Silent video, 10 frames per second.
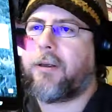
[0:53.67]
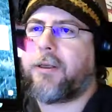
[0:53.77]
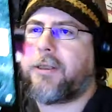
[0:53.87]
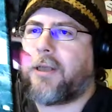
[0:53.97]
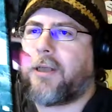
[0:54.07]

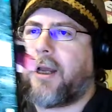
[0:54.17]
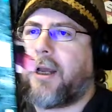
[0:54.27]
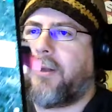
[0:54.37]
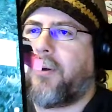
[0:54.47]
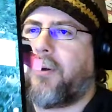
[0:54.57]
It's got a
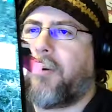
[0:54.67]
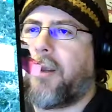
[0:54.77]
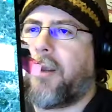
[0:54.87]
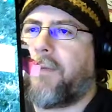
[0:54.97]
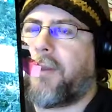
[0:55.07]
little hole right
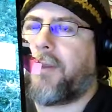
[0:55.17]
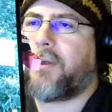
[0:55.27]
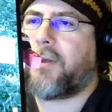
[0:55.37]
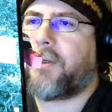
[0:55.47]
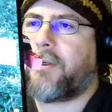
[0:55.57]
here for the
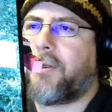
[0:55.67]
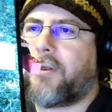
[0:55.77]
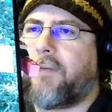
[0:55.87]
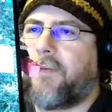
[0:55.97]
USB charger if I